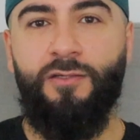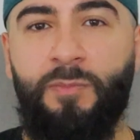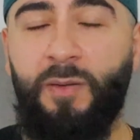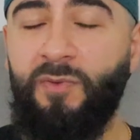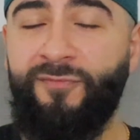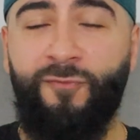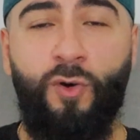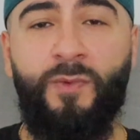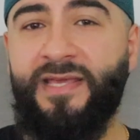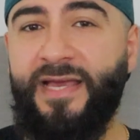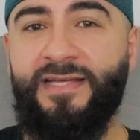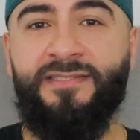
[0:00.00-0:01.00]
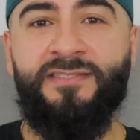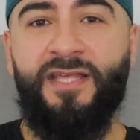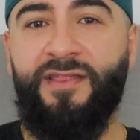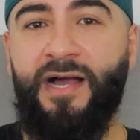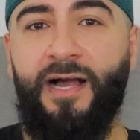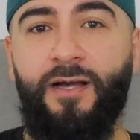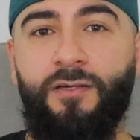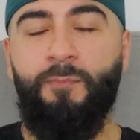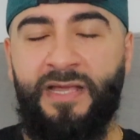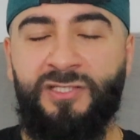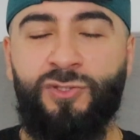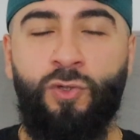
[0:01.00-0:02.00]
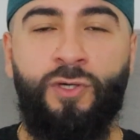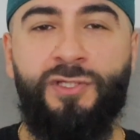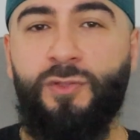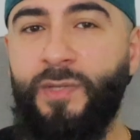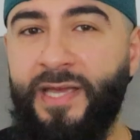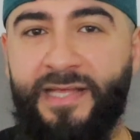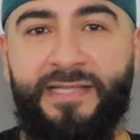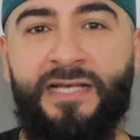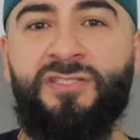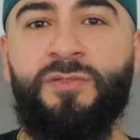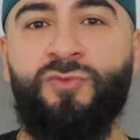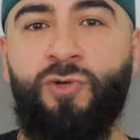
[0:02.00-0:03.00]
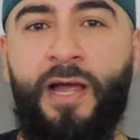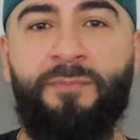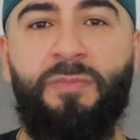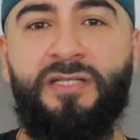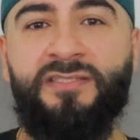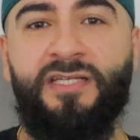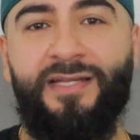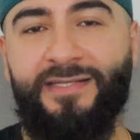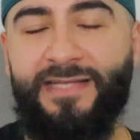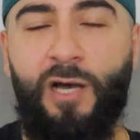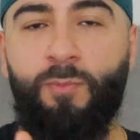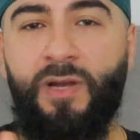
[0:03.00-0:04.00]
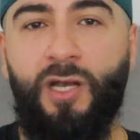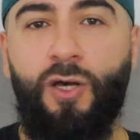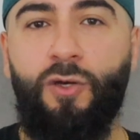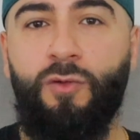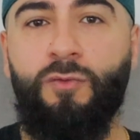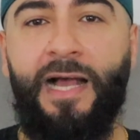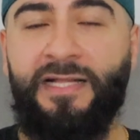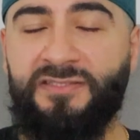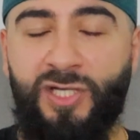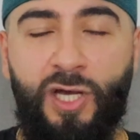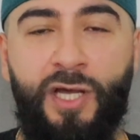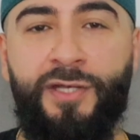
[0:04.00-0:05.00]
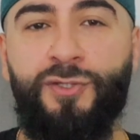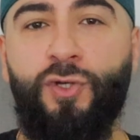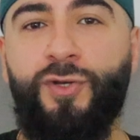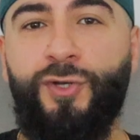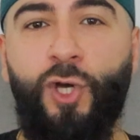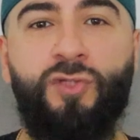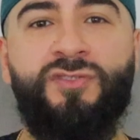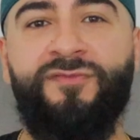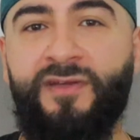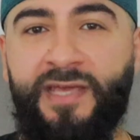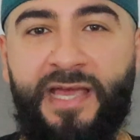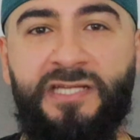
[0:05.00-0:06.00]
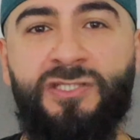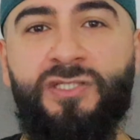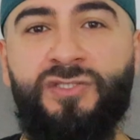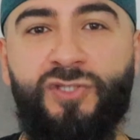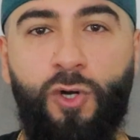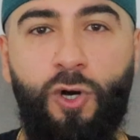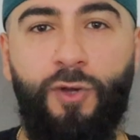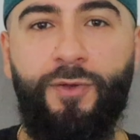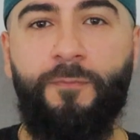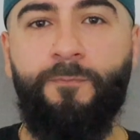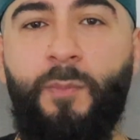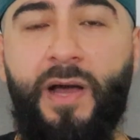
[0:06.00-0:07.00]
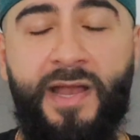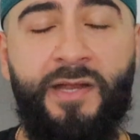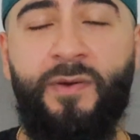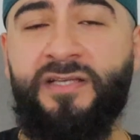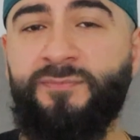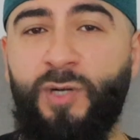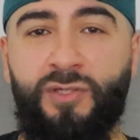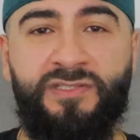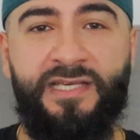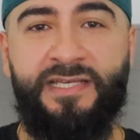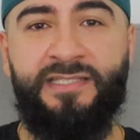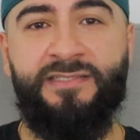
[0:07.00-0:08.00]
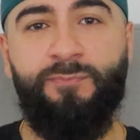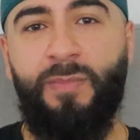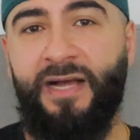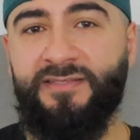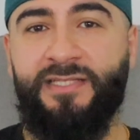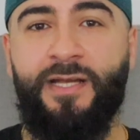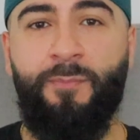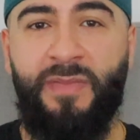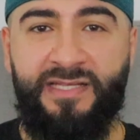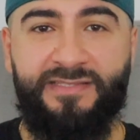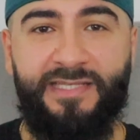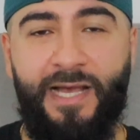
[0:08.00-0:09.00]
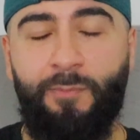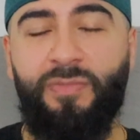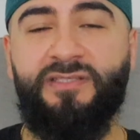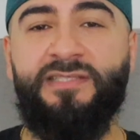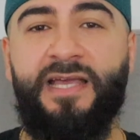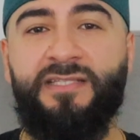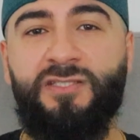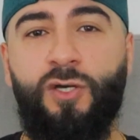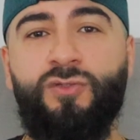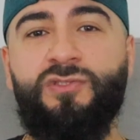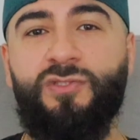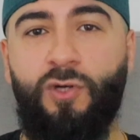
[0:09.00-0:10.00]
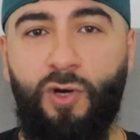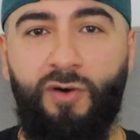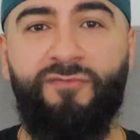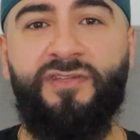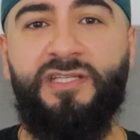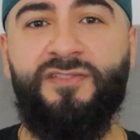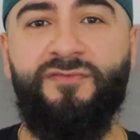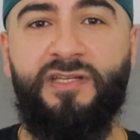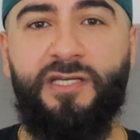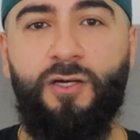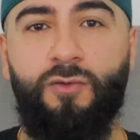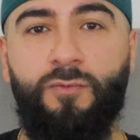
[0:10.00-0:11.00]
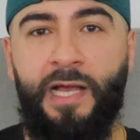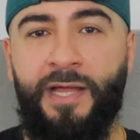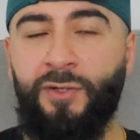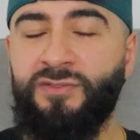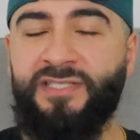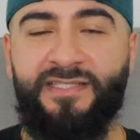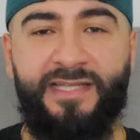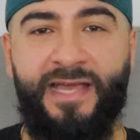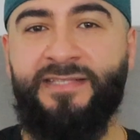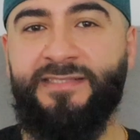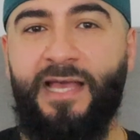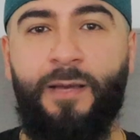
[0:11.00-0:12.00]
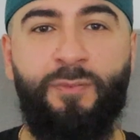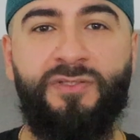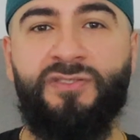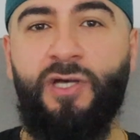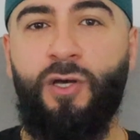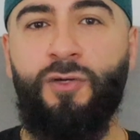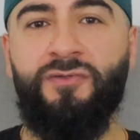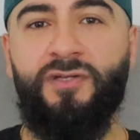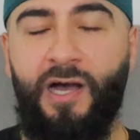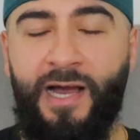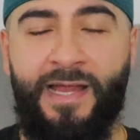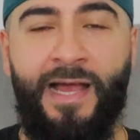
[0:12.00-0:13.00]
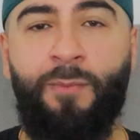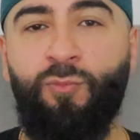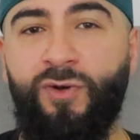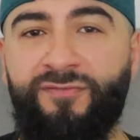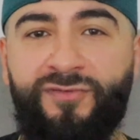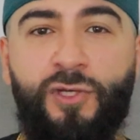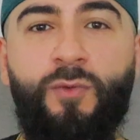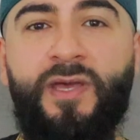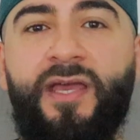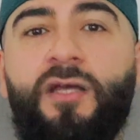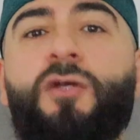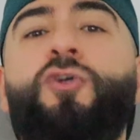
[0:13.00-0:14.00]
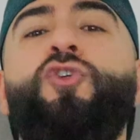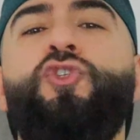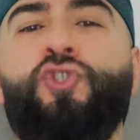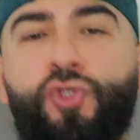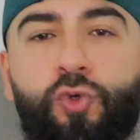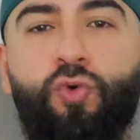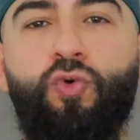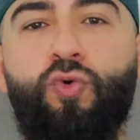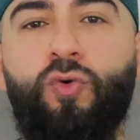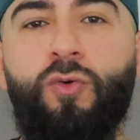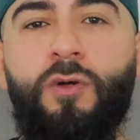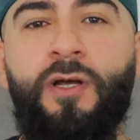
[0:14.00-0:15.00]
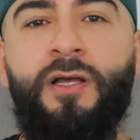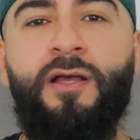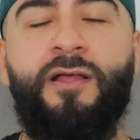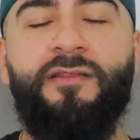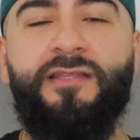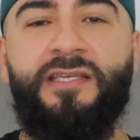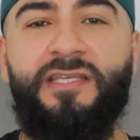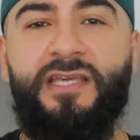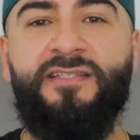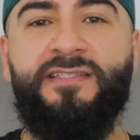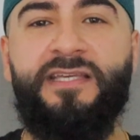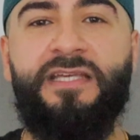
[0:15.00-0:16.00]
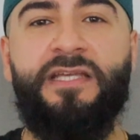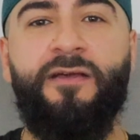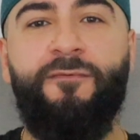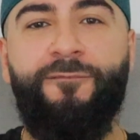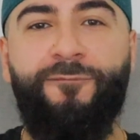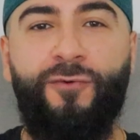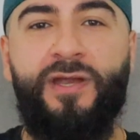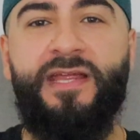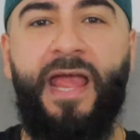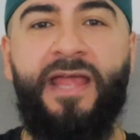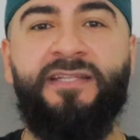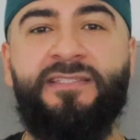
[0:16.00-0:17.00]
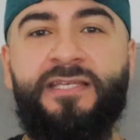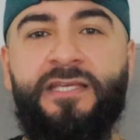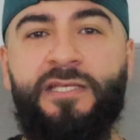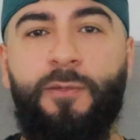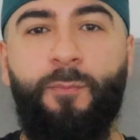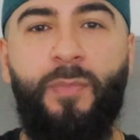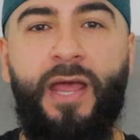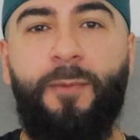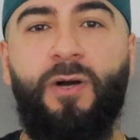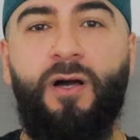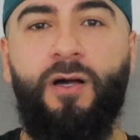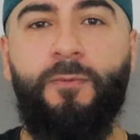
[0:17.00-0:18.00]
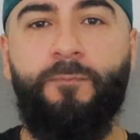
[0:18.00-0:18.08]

But before we get into that, make sure you hit that subscribe button down below and turn your notifications on. But anyways broskies, back to the meat and potatoes of this video. And on today's episode, I am reviewing the Yeezy 380 Pepper.